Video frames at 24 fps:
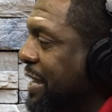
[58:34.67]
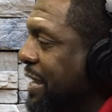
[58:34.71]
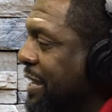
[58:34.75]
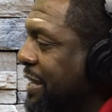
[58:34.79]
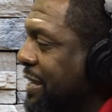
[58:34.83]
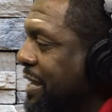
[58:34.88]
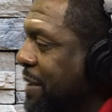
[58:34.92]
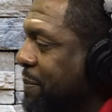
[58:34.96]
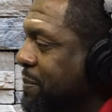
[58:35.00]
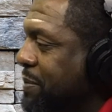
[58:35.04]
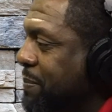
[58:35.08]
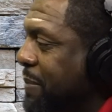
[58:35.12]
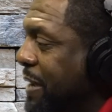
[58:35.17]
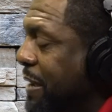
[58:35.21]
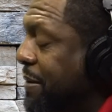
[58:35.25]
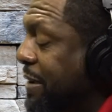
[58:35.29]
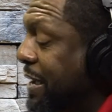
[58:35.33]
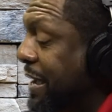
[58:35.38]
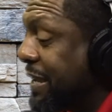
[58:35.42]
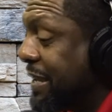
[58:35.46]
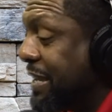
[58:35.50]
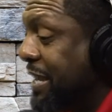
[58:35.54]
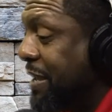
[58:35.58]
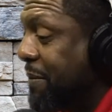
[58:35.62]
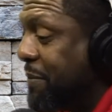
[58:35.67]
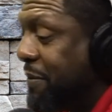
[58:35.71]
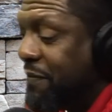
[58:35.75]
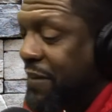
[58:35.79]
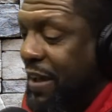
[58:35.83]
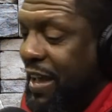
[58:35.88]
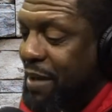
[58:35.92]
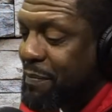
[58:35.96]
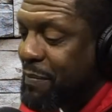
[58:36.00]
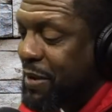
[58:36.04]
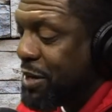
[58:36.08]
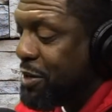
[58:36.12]
it keeps if
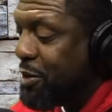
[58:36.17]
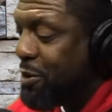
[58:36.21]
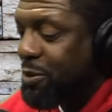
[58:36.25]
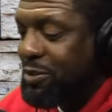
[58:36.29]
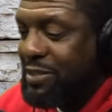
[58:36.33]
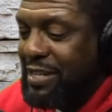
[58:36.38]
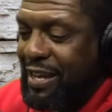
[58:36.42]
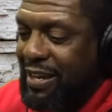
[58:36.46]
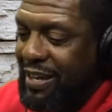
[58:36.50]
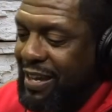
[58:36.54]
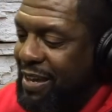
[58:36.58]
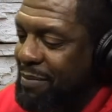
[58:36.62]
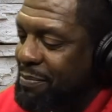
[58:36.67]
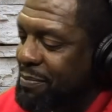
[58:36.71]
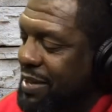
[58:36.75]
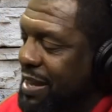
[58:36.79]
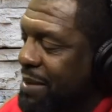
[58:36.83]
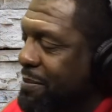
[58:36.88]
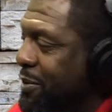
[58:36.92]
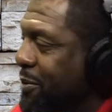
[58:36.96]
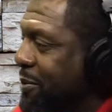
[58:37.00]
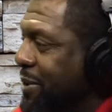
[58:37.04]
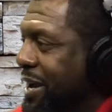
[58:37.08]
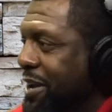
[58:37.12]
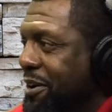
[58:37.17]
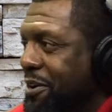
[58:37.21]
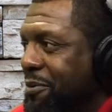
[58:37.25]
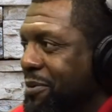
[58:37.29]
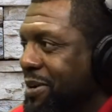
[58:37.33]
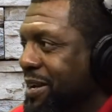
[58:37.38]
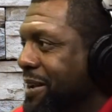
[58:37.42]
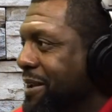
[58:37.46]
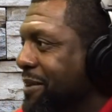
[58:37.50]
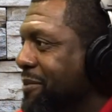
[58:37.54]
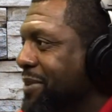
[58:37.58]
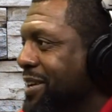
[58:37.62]
I have my notes, I'm a writer
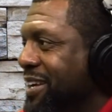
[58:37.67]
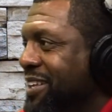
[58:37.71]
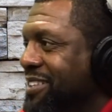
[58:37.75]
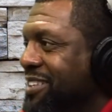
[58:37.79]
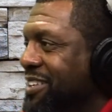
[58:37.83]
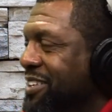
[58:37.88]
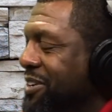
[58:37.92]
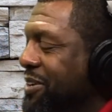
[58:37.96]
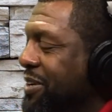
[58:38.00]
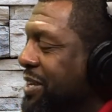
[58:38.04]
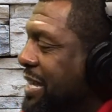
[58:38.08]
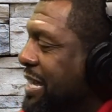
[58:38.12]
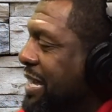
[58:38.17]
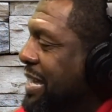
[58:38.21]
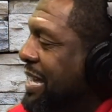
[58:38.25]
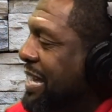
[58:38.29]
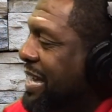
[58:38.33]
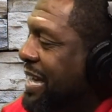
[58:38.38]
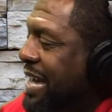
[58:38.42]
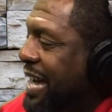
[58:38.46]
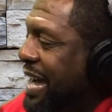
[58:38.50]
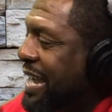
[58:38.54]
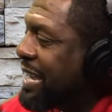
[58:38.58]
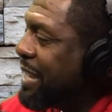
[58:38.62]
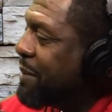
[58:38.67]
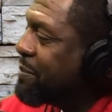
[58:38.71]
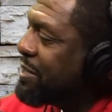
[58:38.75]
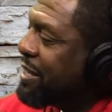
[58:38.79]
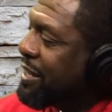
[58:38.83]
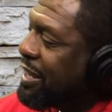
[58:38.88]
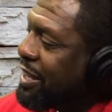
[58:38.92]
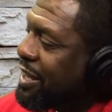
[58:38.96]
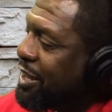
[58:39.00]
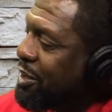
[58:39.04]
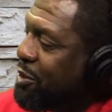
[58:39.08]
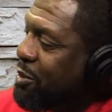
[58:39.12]
when I I keep
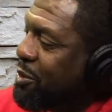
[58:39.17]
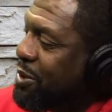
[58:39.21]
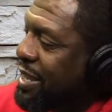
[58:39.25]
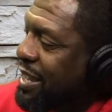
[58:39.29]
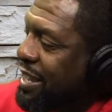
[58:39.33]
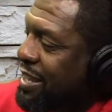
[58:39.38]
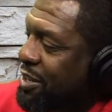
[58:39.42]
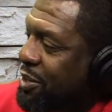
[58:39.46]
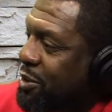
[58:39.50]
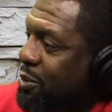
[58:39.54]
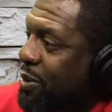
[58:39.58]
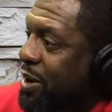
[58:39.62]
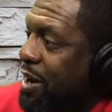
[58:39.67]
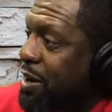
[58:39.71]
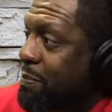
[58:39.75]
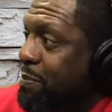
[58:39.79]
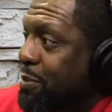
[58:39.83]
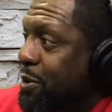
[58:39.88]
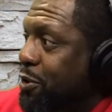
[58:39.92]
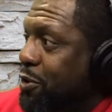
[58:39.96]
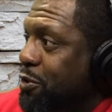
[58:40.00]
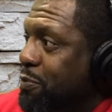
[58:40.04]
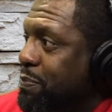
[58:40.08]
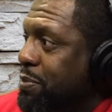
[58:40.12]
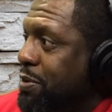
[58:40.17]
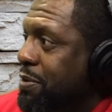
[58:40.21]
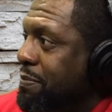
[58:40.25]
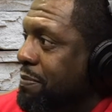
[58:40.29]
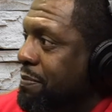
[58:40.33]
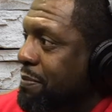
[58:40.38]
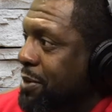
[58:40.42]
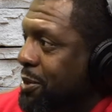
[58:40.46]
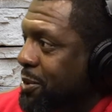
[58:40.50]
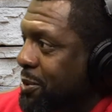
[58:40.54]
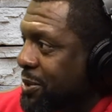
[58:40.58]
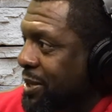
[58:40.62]
saying like you are both
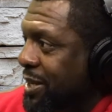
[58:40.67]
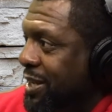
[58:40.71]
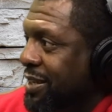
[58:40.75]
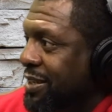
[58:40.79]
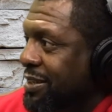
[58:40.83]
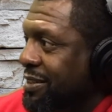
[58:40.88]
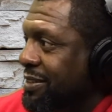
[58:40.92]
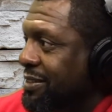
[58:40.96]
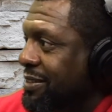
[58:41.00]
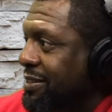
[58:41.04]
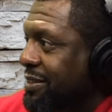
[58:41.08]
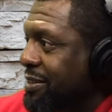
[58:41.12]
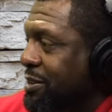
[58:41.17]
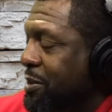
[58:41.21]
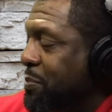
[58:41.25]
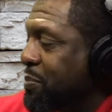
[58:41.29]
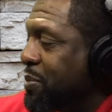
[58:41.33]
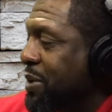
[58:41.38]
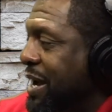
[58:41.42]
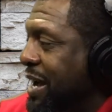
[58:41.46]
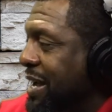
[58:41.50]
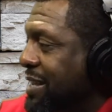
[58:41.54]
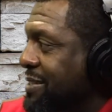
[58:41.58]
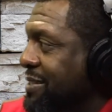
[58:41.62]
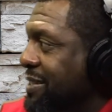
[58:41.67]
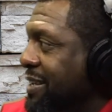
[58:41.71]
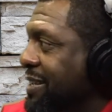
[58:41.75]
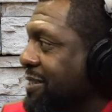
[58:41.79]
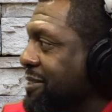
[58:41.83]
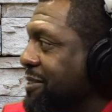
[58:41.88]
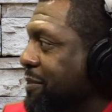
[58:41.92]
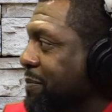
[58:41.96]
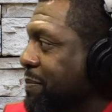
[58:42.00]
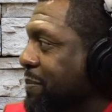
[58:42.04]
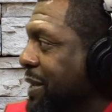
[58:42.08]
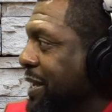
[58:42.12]
promoting the
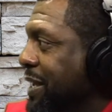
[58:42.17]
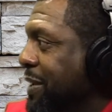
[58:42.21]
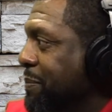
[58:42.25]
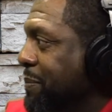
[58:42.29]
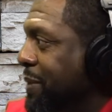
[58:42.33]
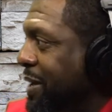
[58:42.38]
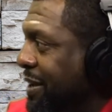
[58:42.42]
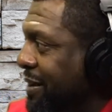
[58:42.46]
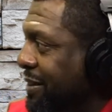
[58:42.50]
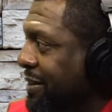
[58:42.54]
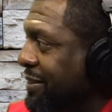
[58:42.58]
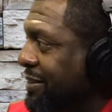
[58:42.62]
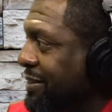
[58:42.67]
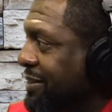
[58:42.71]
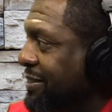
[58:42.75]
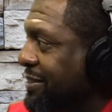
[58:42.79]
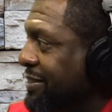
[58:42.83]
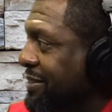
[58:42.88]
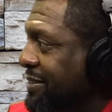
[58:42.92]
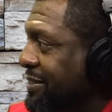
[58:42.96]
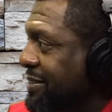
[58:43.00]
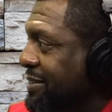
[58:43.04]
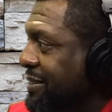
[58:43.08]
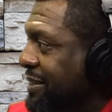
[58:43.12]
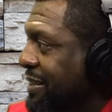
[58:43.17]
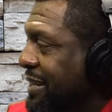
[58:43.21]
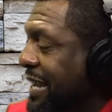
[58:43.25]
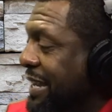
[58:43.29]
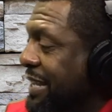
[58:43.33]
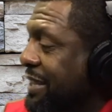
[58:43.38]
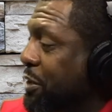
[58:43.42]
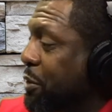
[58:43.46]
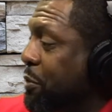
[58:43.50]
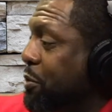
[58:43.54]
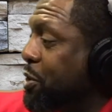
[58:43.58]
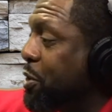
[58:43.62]
process of being better. Like
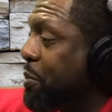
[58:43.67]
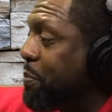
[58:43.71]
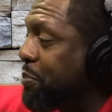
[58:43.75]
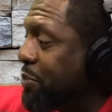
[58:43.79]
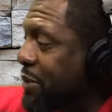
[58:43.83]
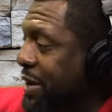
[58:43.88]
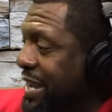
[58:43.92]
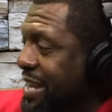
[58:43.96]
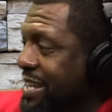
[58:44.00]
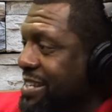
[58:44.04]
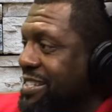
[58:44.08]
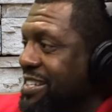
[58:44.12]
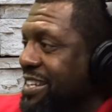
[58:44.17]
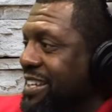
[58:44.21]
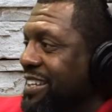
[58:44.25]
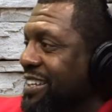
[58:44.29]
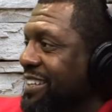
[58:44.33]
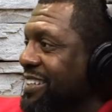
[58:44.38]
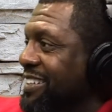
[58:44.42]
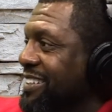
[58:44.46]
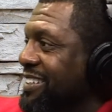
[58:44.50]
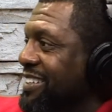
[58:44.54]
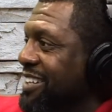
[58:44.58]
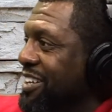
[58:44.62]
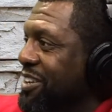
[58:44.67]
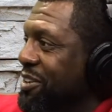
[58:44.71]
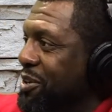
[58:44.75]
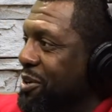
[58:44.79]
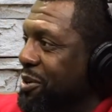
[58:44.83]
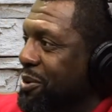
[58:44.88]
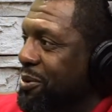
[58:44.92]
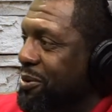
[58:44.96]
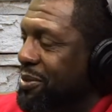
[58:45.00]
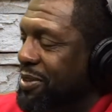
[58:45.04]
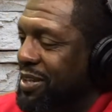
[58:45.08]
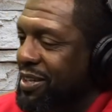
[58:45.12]
your branding,
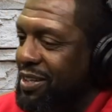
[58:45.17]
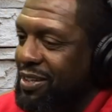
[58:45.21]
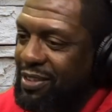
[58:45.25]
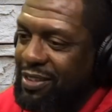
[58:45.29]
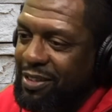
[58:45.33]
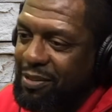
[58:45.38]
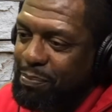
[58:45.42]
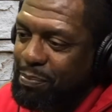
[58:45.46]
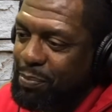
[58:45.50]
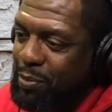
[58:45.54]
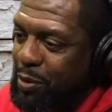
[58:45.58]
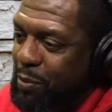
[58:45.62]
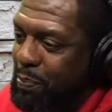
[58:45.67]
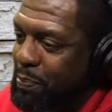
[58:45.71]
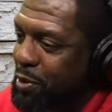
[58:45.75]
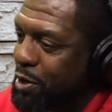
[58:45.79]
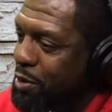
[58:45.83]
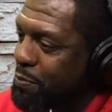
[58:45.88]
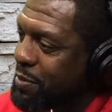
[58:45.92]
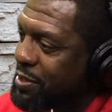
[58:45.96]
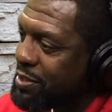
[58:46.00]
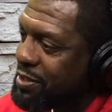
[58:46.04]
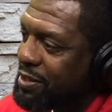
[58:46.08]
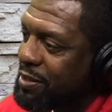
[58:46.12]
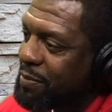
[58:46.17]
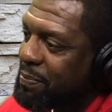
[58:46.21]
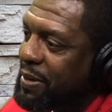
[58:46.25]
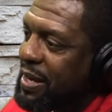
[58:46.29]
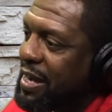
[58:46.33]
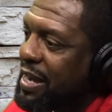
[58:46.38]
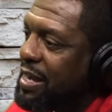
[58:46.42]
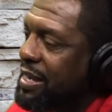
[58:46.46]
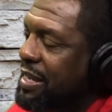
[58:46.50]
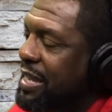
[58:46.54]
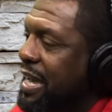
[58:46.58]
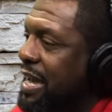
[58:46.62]
the purpose of the
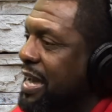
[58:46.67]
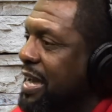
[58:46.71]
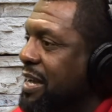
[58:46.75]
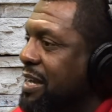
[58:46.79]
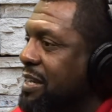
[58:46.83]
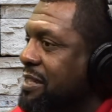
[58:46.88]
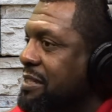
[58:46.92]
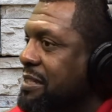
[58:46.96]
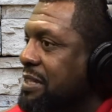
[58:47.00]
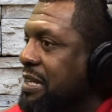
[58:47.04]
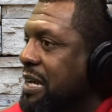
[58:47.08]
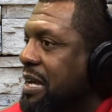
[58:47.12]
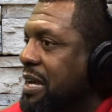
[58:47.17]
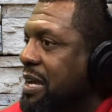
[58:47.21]
podcast,